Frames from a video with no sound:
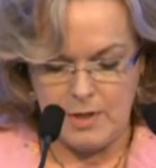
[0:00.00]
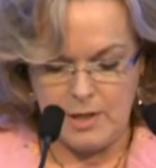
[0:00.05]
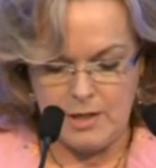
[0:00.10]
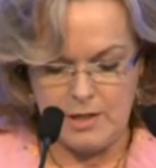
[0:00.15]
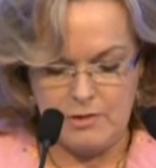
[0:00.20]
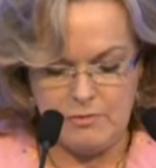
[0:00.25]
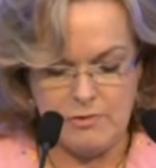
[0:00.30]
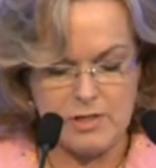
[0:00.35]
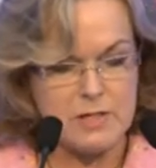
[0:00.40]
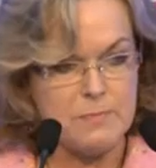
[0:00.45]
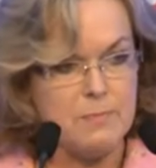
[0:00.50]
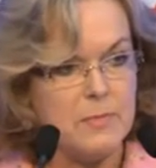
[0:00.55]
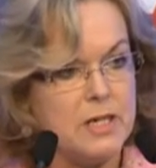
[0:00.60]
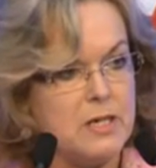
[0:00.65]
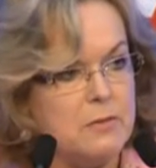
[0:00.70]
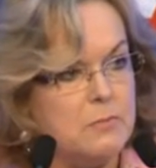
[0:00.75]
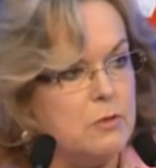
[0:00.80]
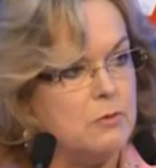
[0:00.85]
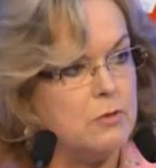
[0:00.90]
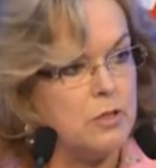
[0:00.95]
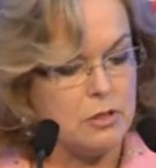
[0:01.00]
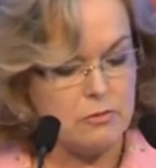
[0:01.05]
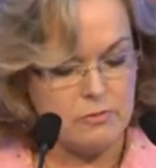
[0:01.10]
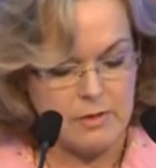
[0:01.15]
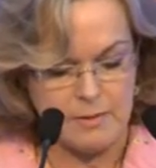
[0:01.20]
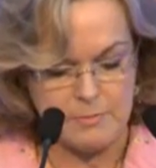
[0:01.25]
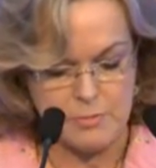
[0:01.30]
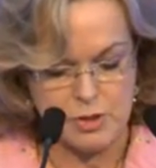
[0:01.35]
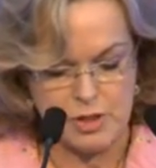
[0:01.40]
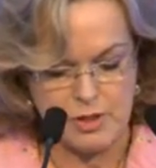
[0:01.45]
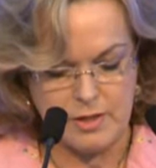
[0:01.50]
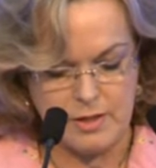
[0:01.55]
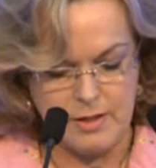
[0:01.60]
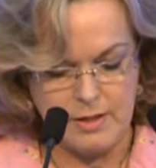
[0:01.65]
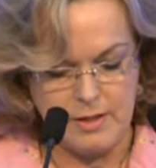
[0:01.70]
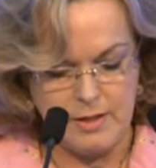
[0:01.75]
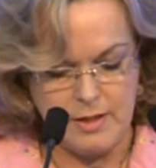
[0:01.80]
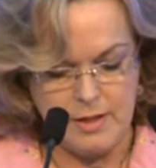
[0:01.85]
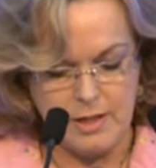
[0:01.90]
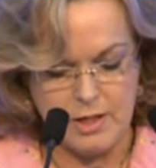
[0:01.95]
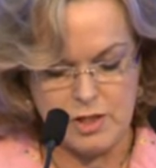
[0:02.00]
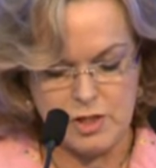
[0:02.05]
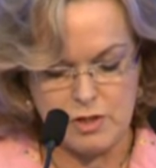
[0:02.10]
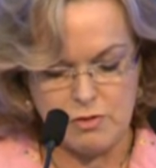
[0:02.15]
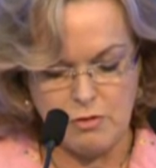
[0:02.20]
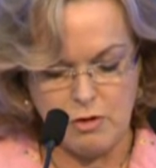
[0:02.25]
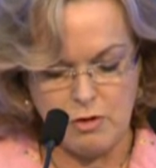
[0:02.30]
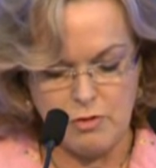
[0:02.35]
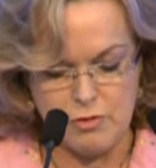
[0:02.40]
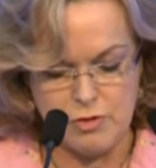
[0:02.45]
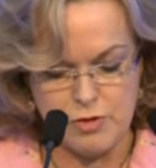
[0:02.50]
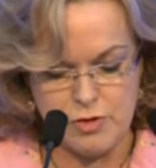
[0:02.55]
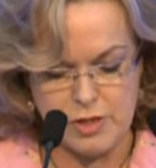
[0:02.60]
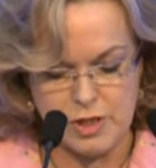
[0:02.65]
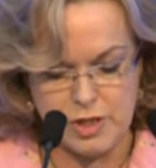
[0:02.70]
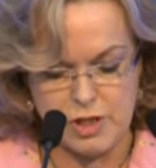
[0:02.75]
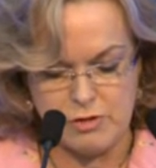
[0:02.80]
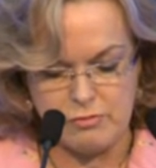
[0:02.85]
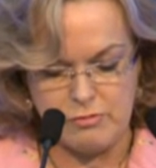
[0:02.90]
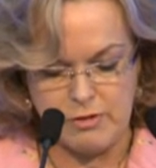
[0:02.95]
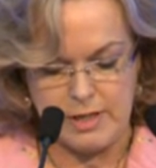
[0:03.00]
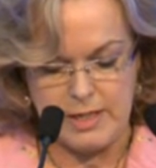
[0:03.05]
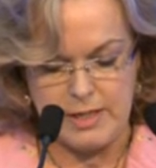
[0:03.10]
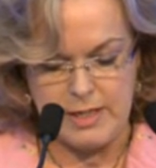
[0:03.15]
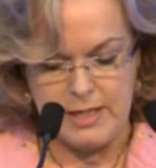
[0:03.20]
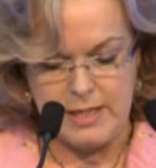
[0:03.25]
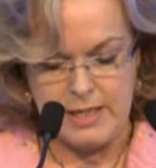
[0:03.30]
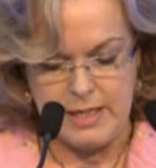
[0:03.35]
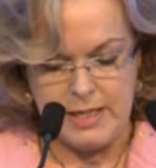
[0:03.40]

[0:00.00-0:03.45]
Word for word: There is minimal corruption, a strong judiciary,